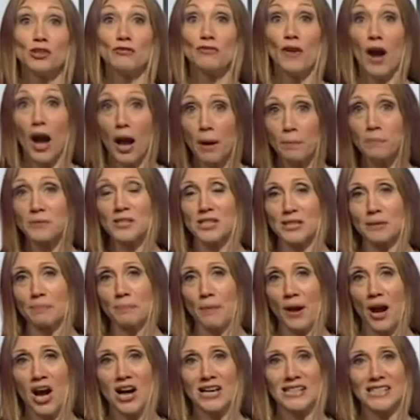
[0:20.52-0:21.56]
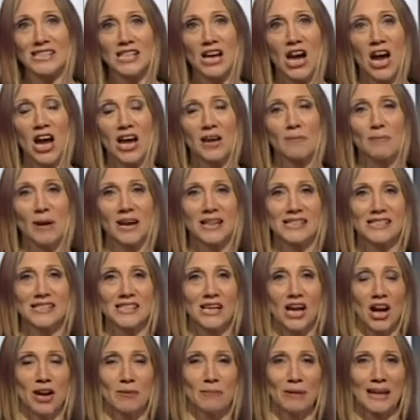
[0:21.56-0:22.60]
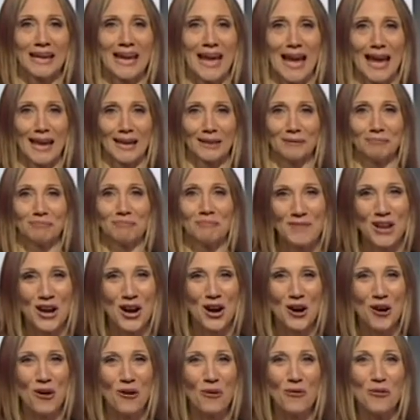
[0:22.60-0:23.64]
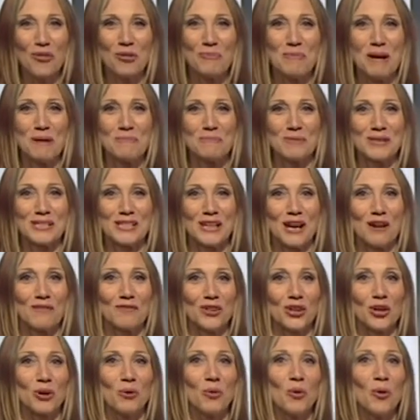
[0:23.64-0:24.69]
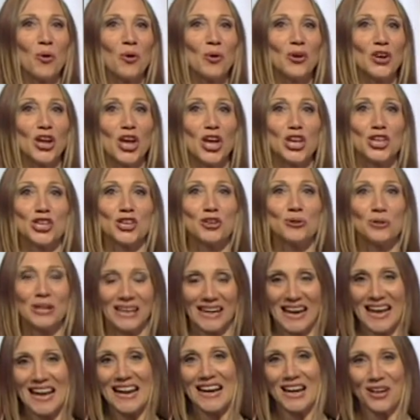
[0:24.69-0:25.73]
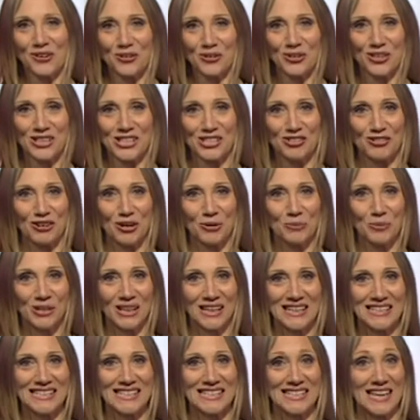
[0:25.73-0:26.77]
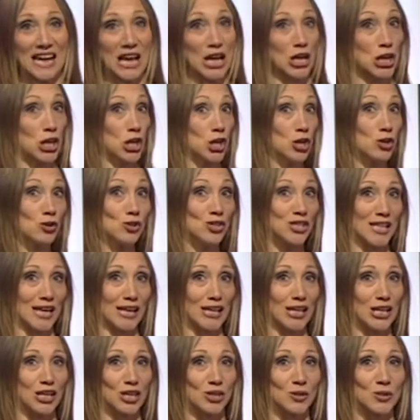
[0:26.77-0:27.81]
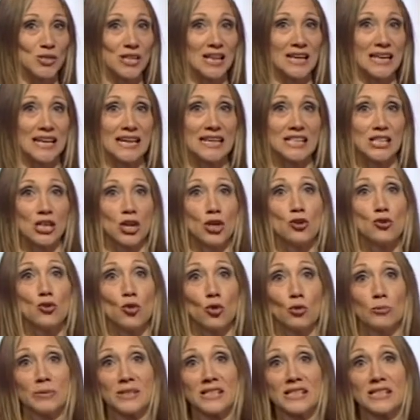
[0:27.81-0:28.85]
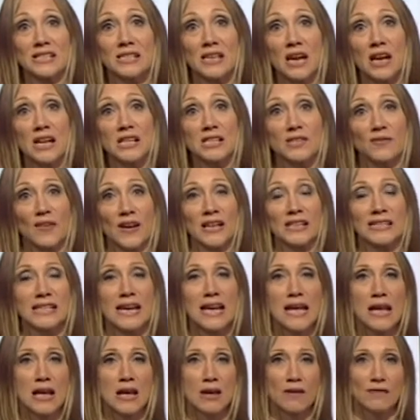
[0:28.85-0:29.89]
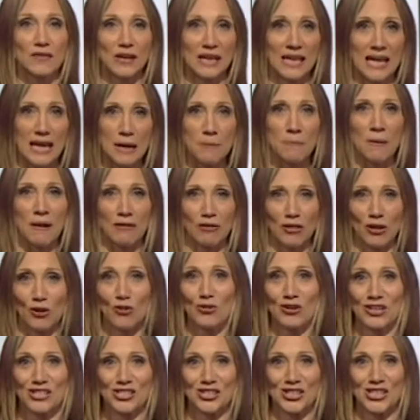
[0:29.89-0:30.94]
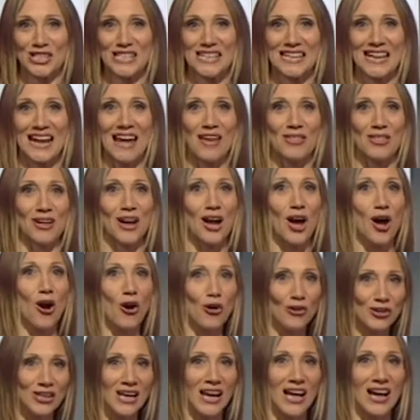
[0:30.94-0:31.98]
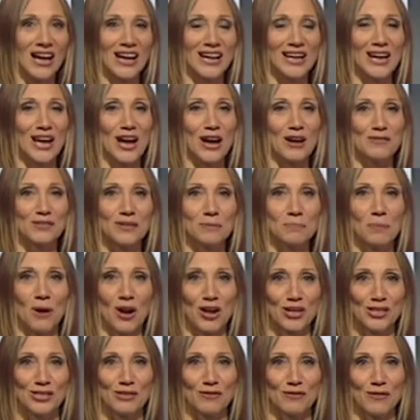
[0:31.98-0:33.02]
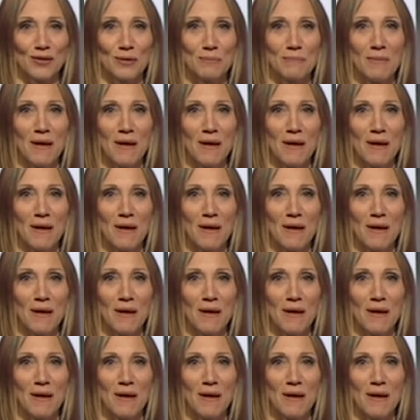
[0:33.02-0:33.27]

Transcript: you've upped the bar time and time again. All the members of the Quorn Ukulele Orchestra would like to say a huge thank you to leader Norman Sarsfield for keeping the orchestra together online over the past few